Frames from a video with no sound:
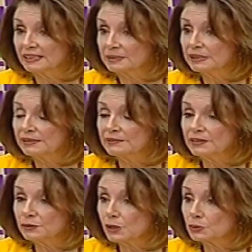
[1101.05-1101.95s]
But even if
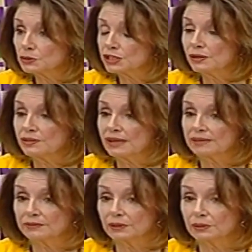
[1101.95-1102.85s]
you don't share that
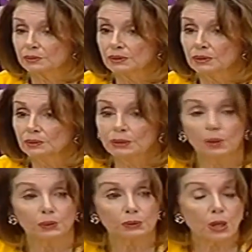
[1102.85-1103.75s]
view, we
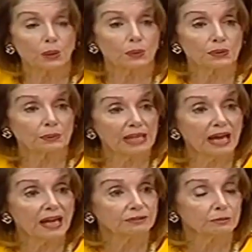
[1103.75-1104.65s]
all know that we
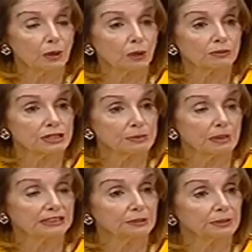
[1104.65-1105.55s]
have a moral
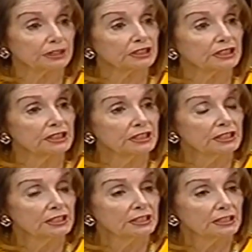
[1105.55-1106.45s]
responsibility
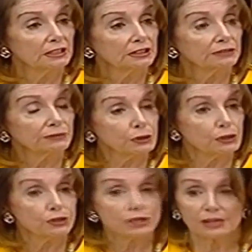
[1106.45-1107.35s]
to
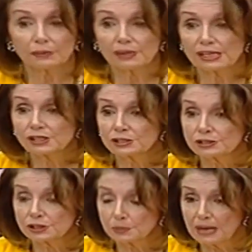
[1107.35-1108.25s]
future generations
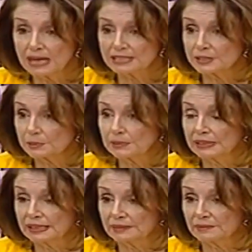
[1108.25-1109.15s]
to pass the
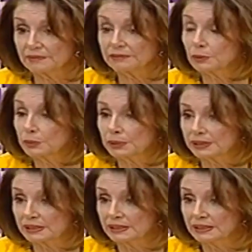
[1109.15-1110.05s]
planet forward
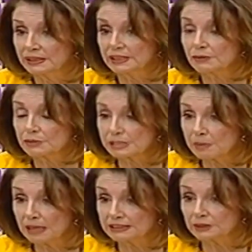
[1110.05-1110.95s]
in a
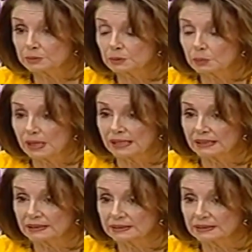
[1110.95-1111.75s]
responsible way.